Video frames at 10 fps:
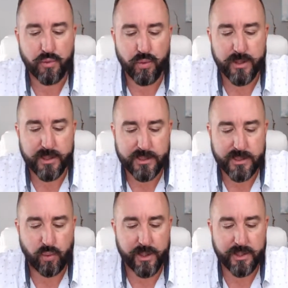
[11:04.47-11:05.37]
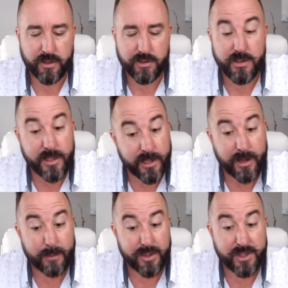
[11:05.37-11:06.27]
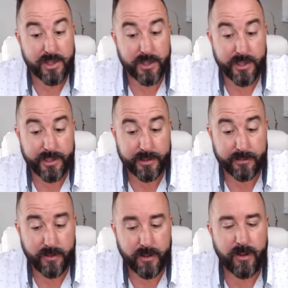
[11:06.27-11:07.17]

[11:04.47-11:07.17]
risk when you see an opportunity